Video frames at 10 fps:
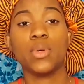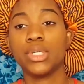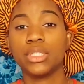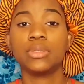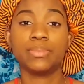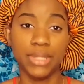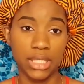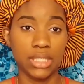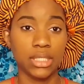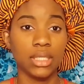going to
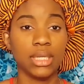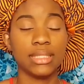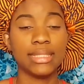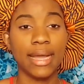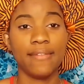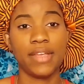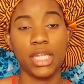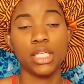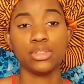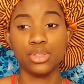be diving
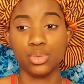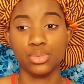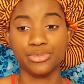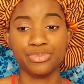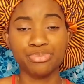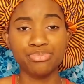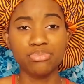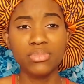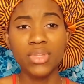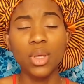into
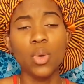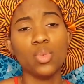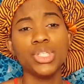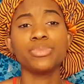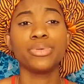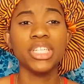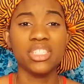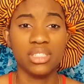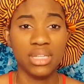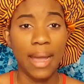which
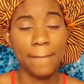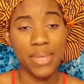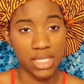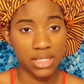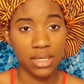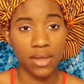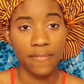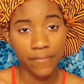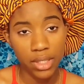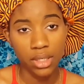brushes are best
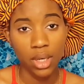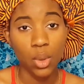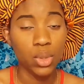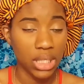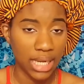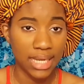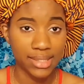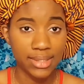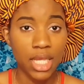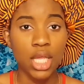for hooded
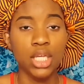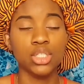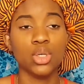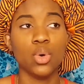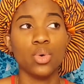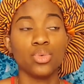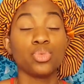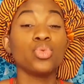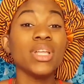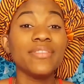eyes. So
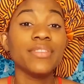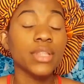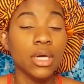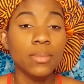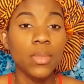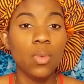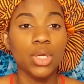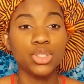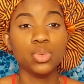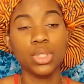rule of thumb,
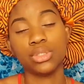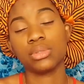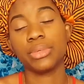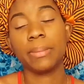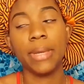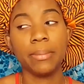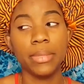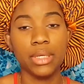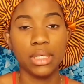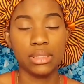what you want to
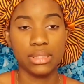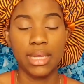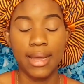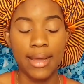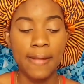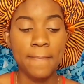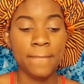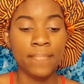remember is that